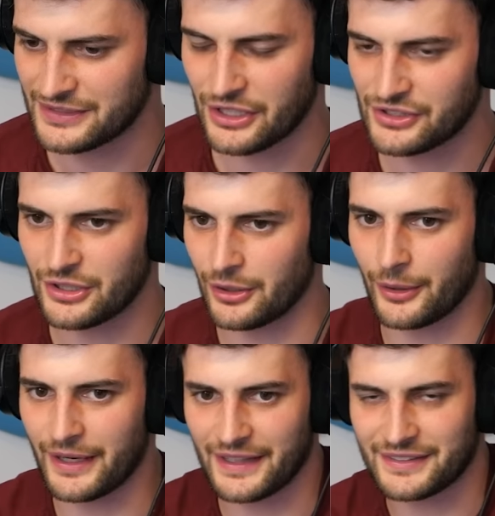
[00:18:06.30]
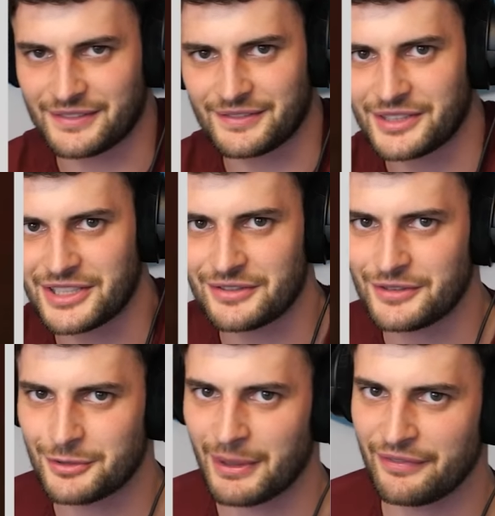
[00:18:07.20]
He's not so low, he had
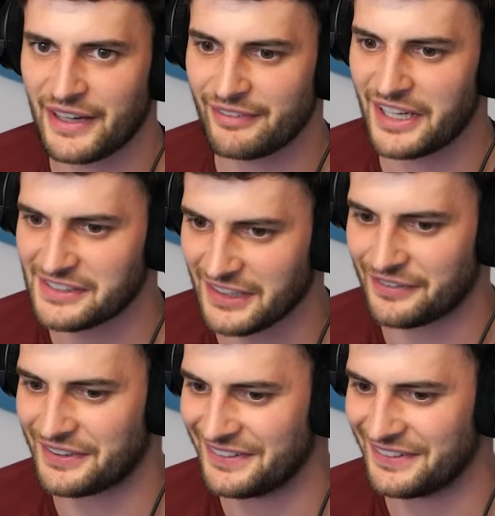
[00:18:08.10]
no 25 hearts left.